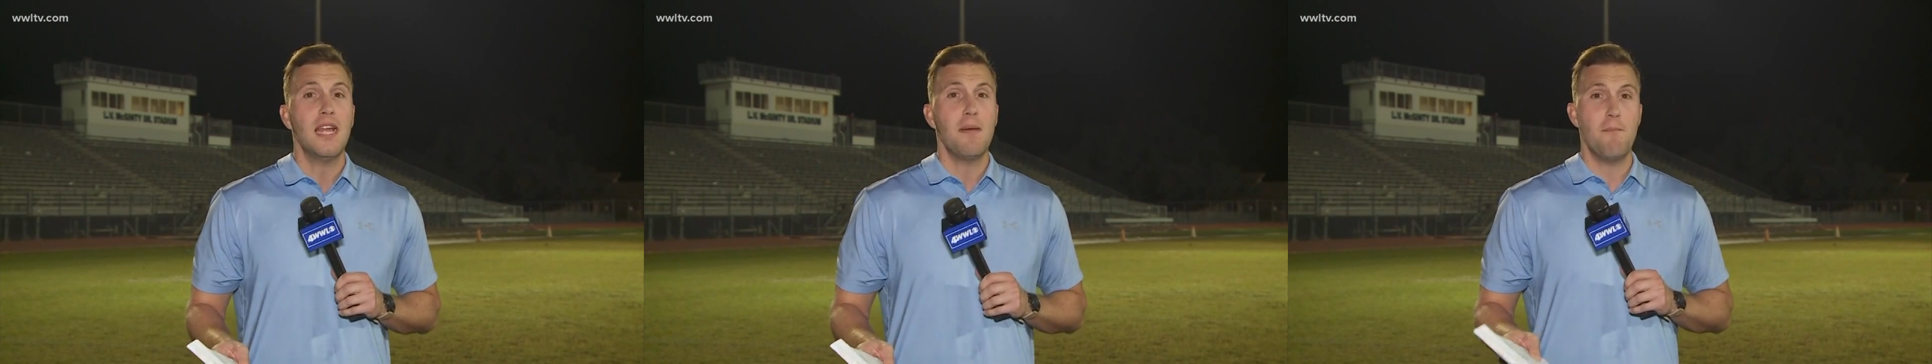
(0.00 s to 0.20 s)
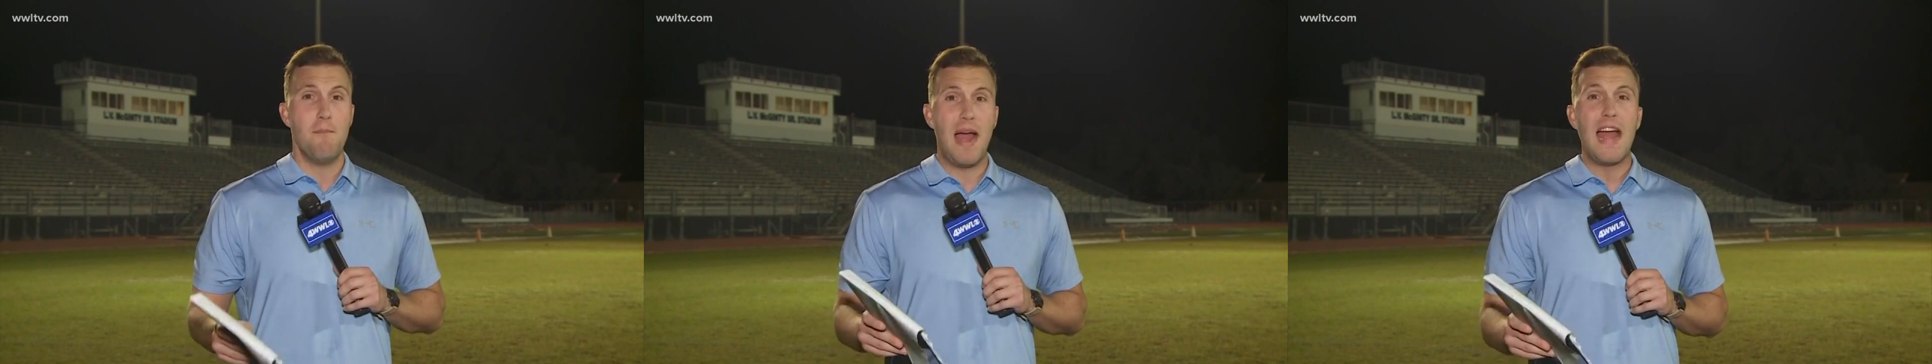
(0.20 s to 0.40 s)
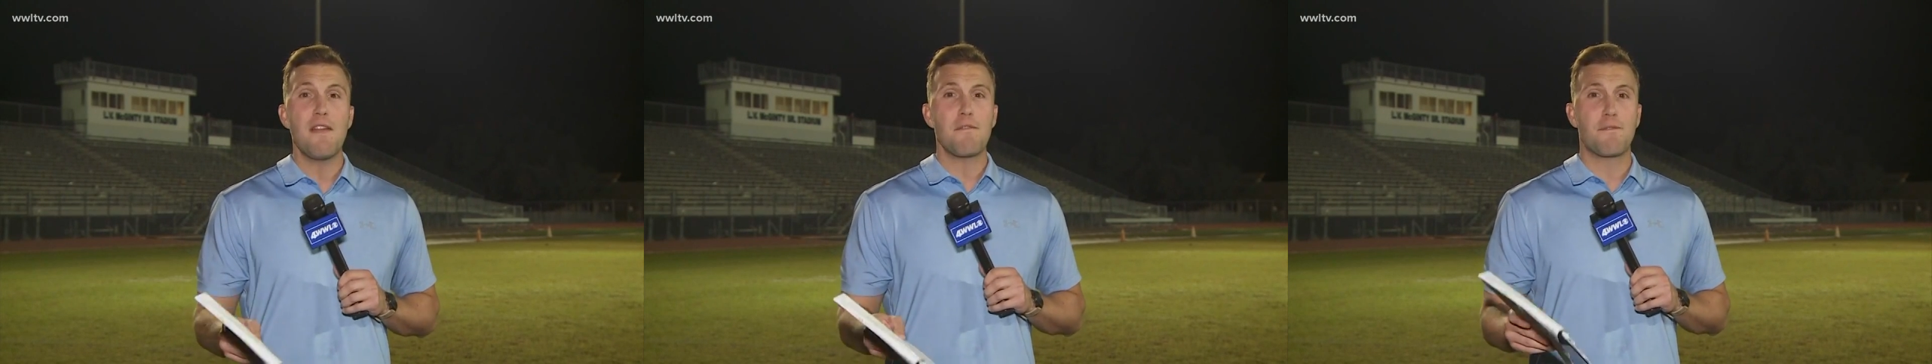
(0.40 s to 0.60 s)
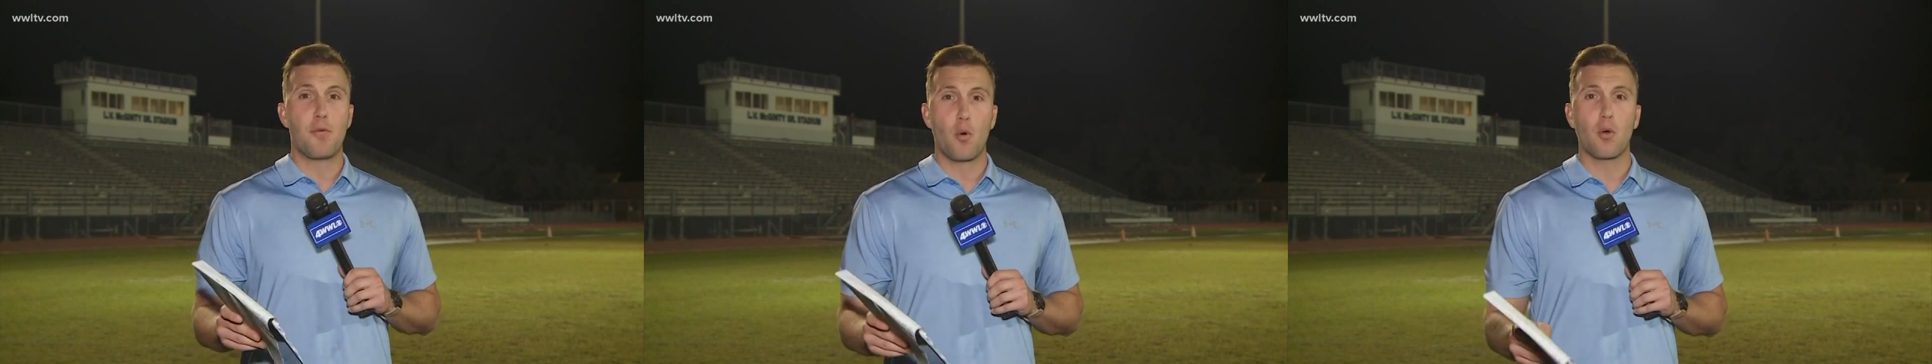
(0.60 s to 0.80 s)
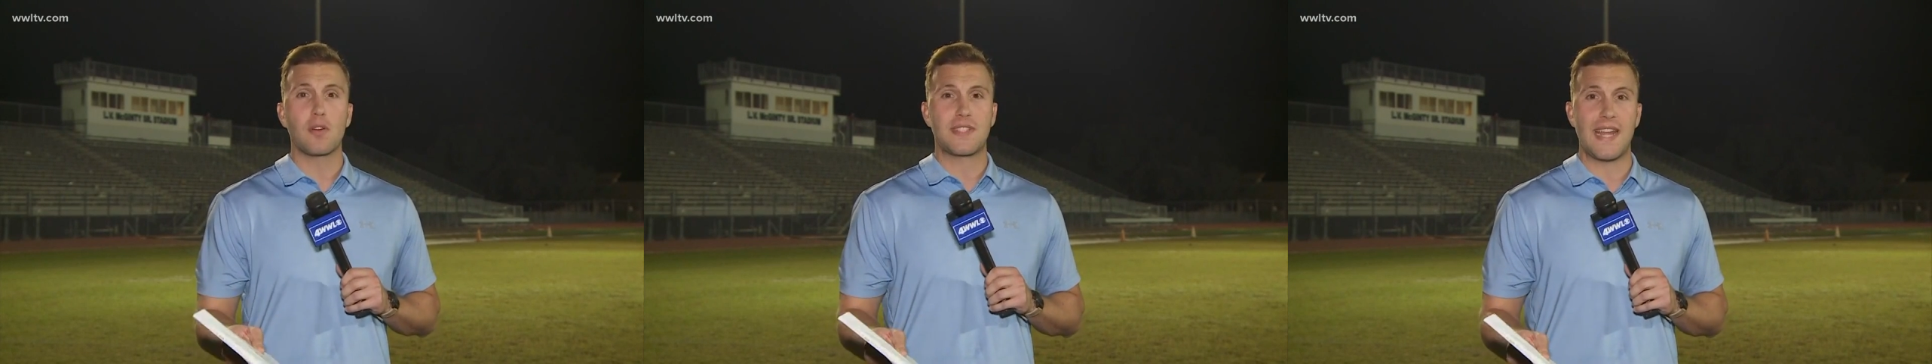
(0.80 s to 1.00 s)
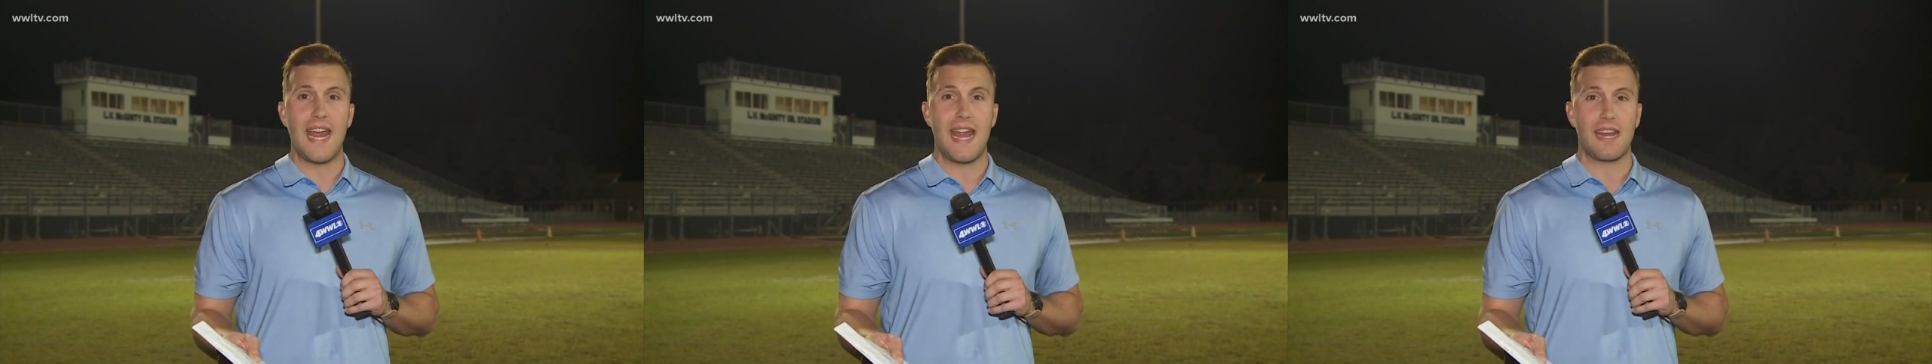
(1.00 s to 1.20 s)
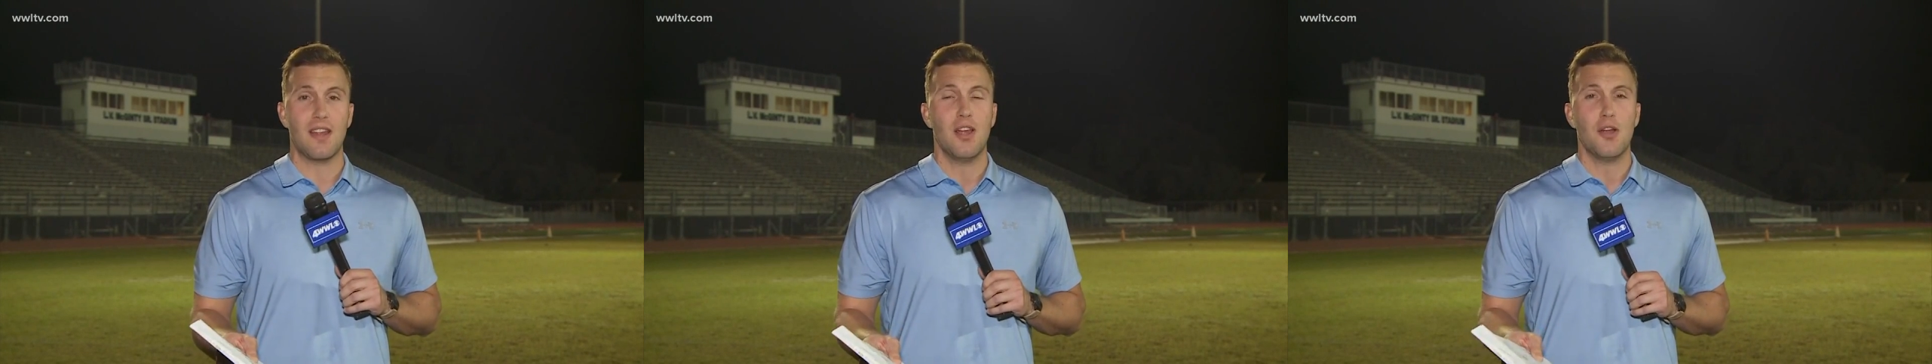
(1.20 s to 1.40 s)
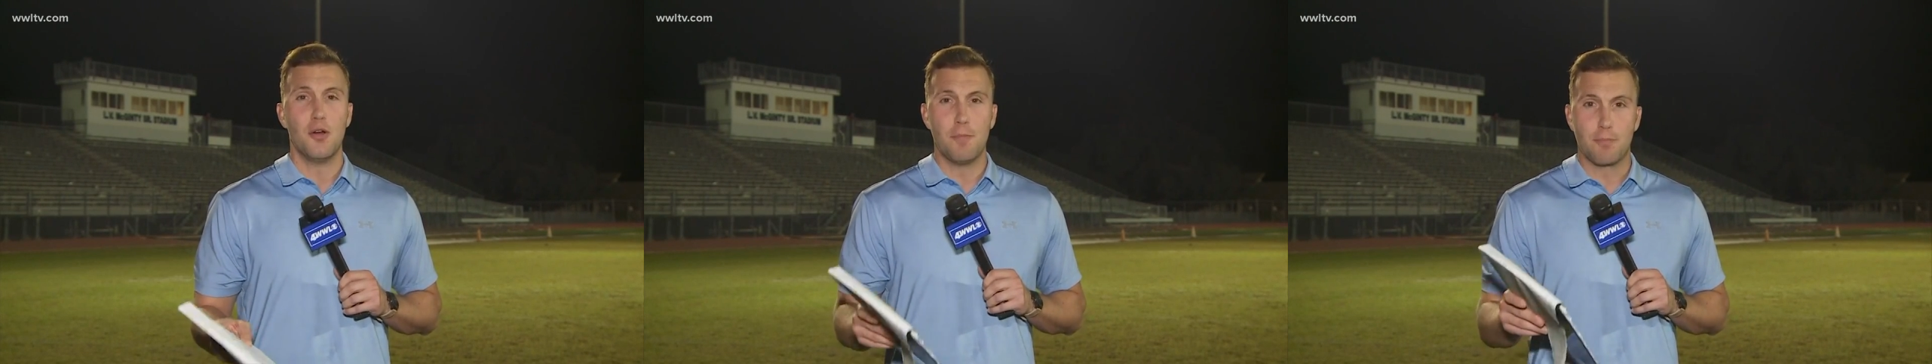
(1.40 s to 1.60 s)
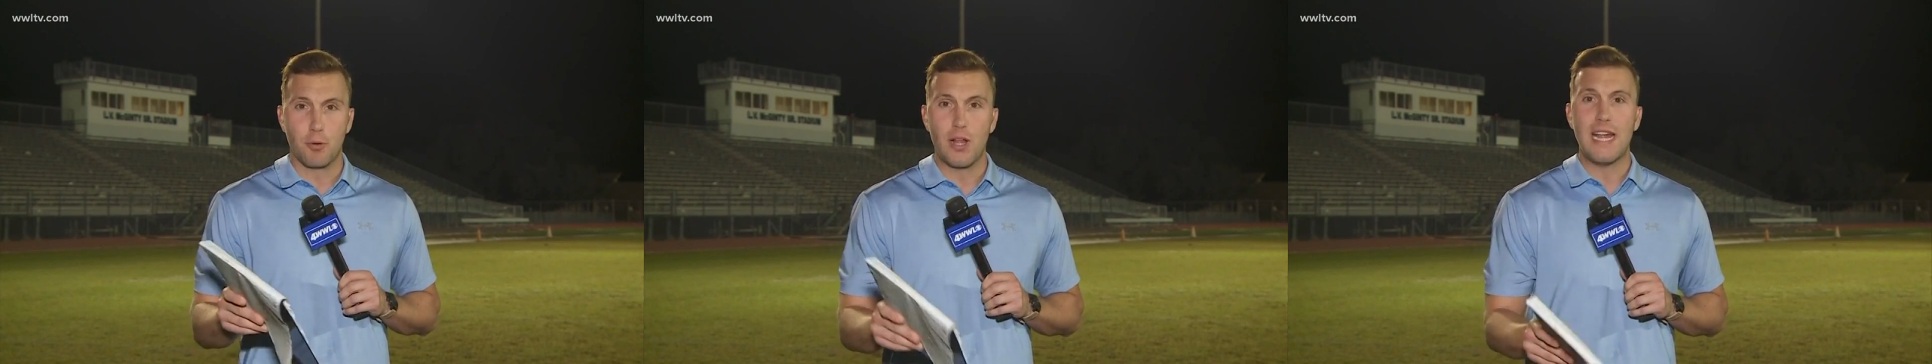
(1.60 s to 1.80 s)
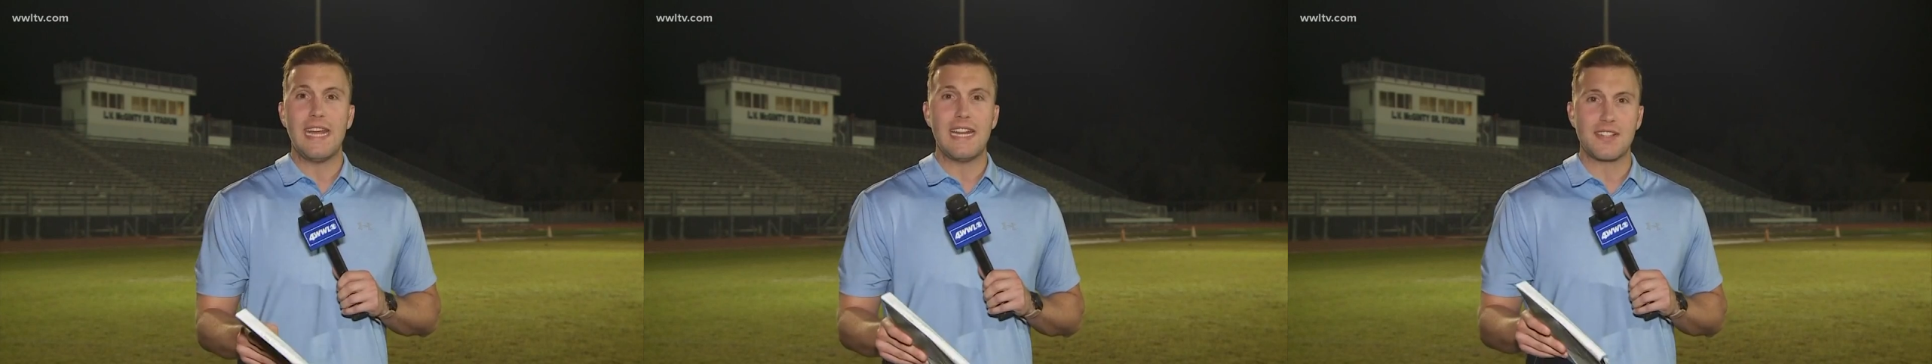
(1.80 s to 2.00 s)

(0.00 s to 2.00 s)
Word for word: Matt Forte, who played